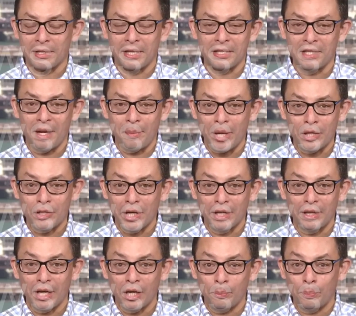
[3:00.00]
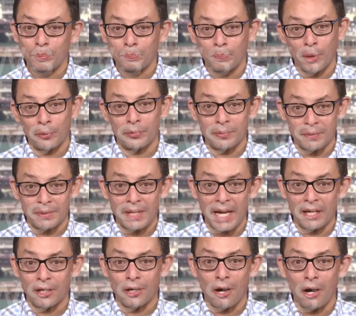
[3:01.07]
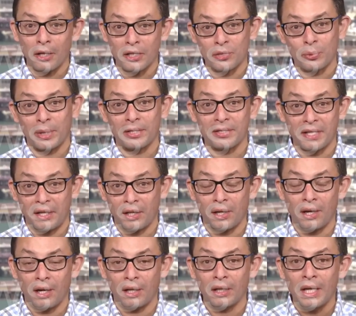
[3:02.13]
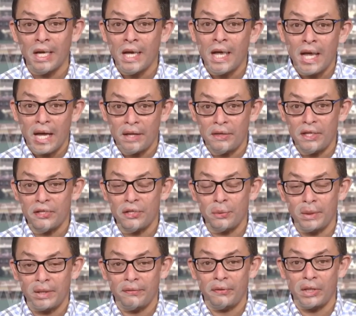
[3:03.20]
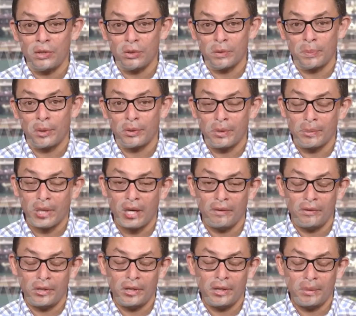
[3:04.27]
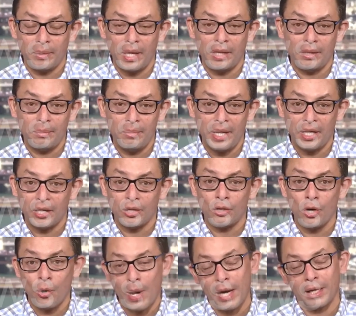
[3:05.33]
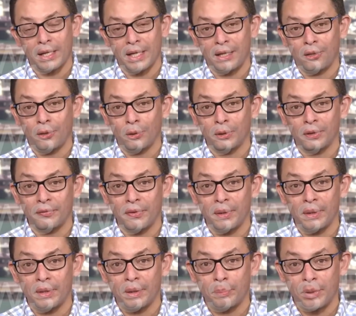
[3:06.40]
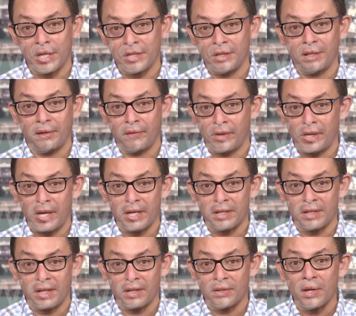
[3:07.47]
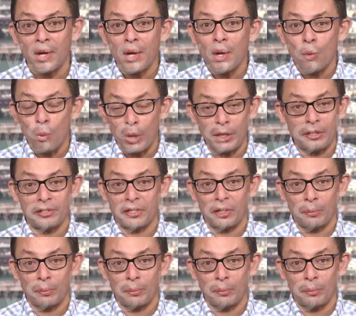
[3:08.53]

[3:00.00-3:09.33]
last time I checked. They can both take a call as well as send a call. And these two individuals, both the governor and the mayor, know how to get a hold of the president of the United States when there's an